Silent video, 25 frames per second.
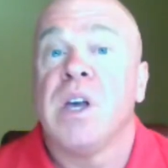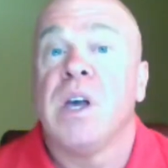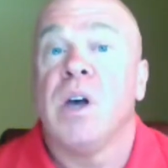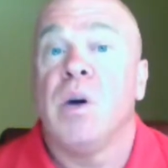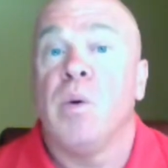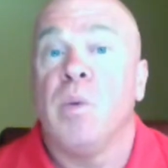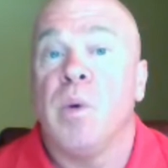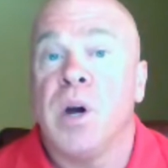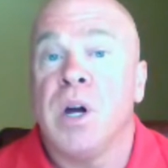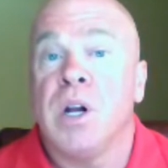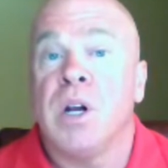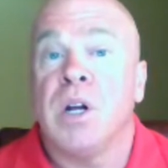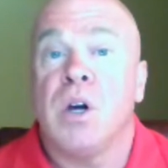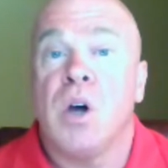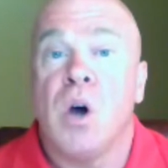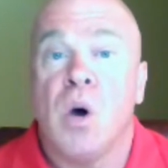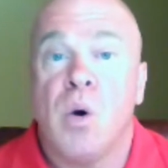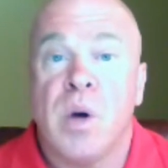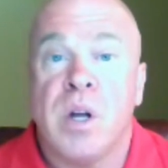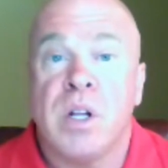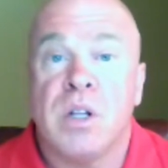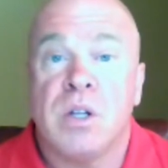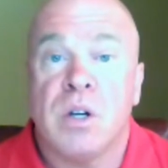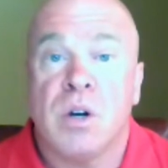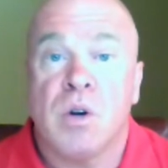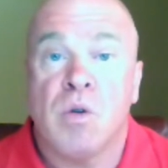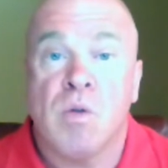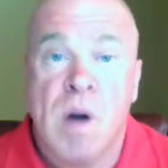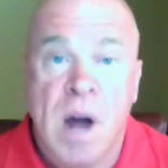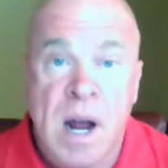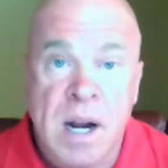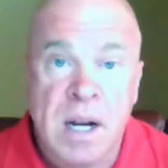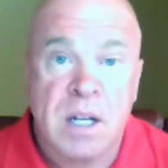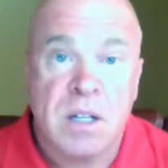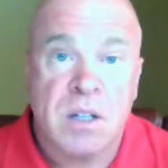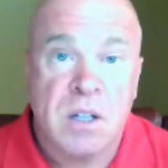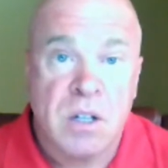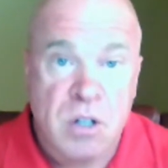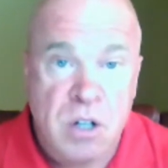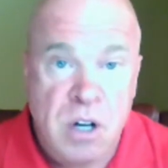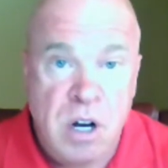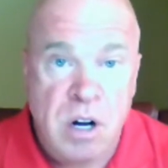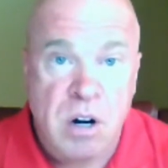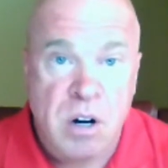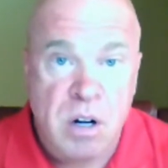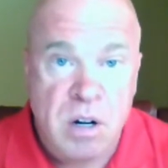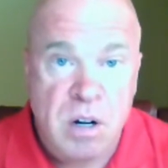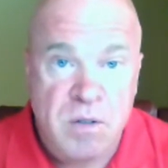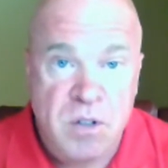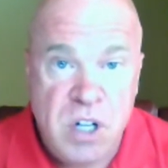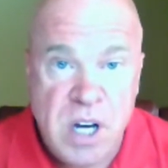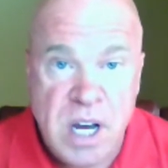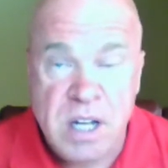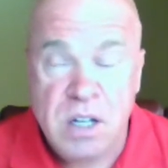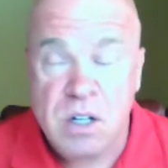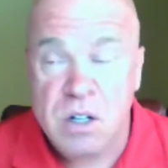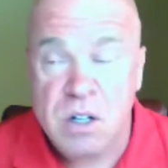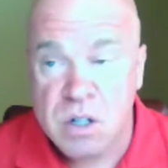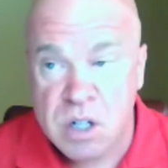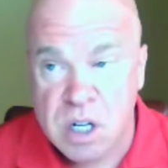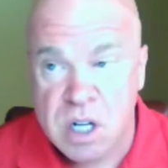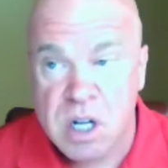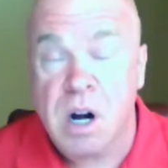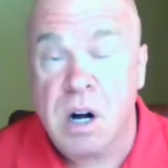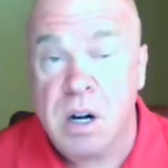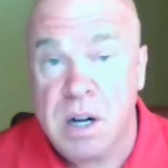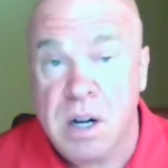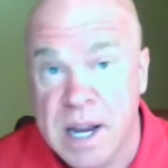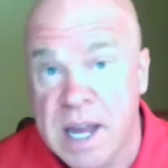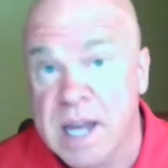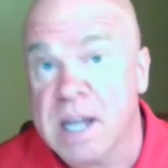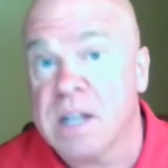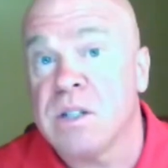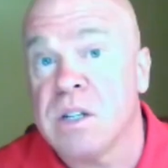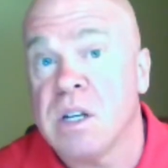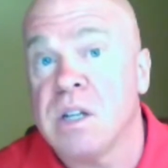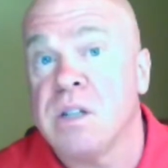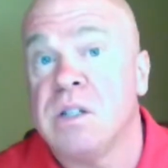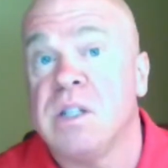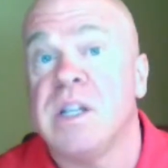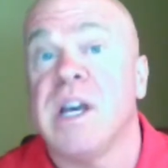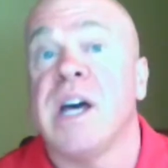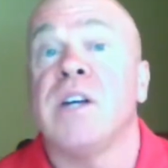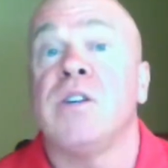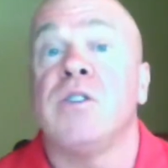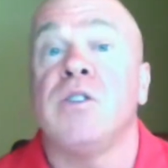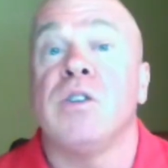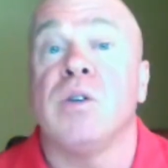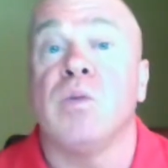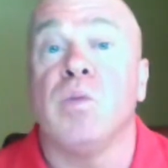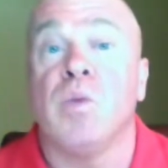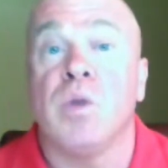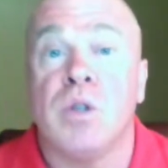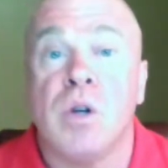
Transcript: And we're going to go into chronic degenerative changes in our next session.